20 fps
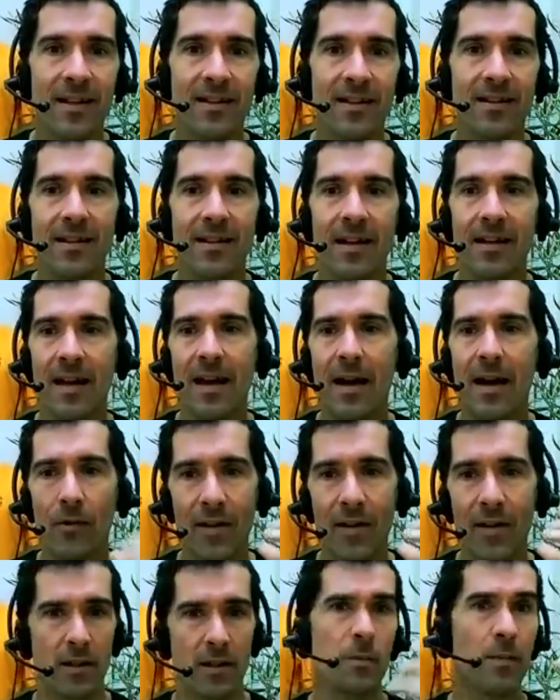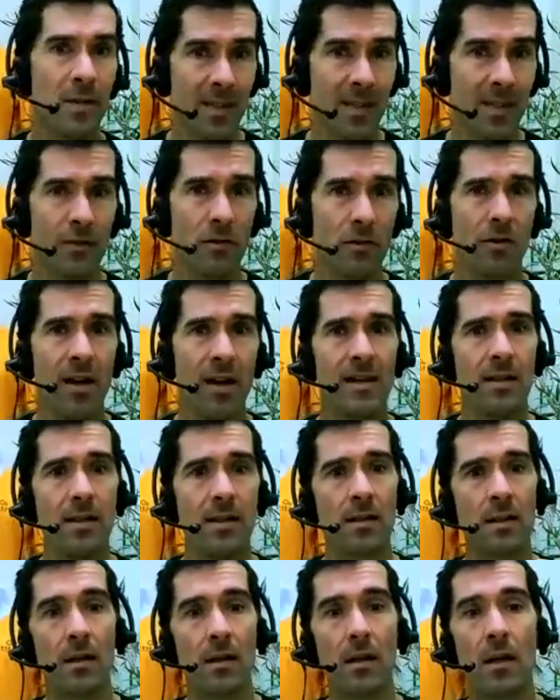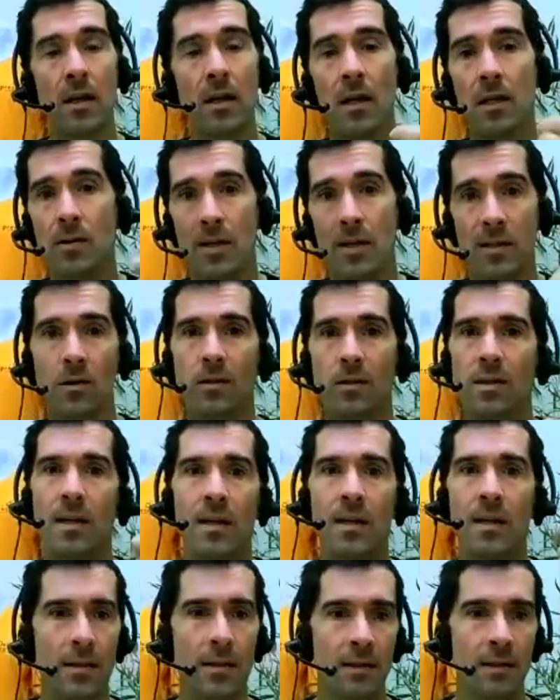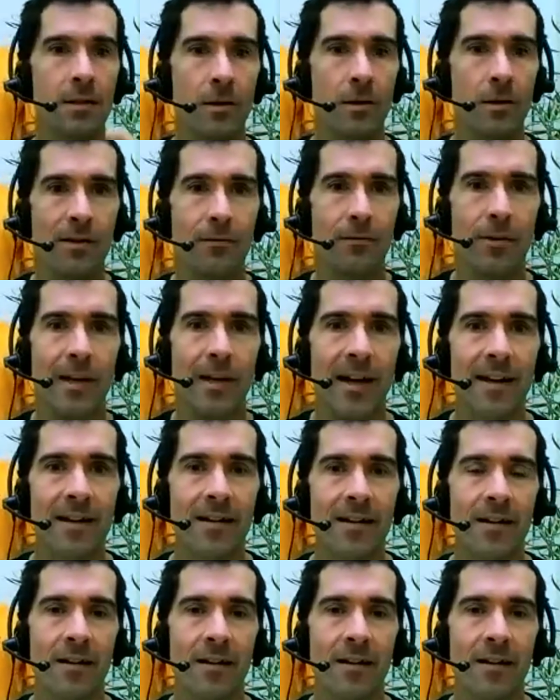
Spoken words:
and how that specifically relates to Trees Not Teas and Undo, if we can.